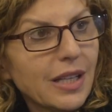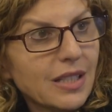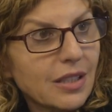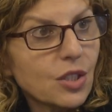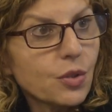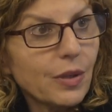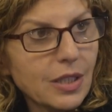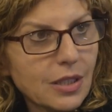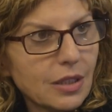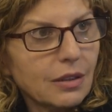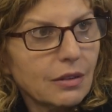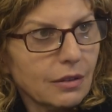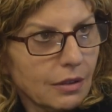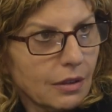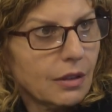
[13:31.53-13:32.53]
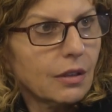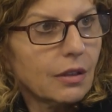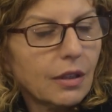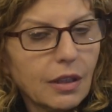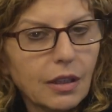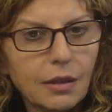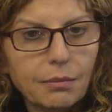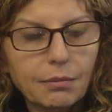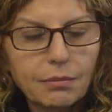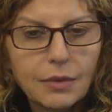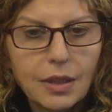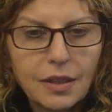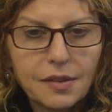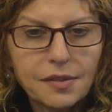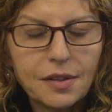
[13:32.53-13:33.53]

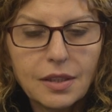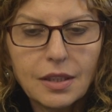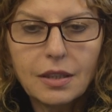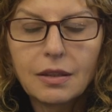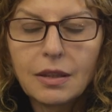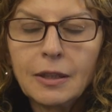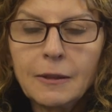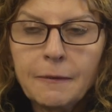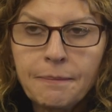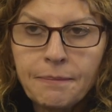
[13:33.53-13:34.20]
1820 in Sydney.